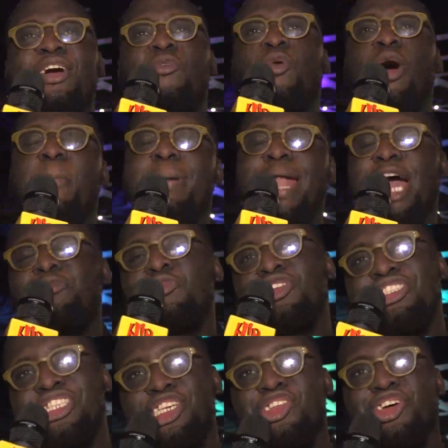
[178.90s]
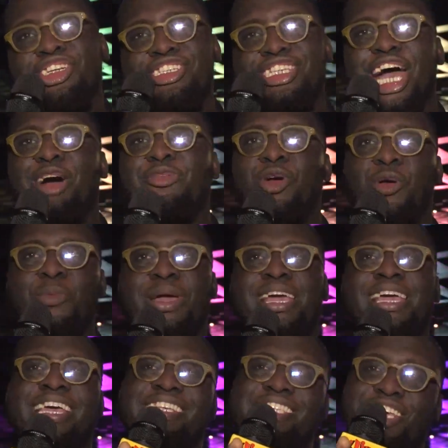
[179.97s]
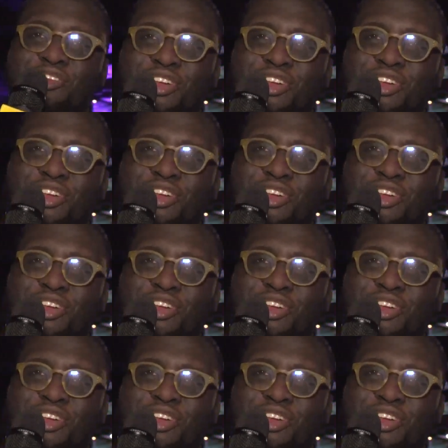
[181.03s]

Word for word: What Blaqbonez did on this album is he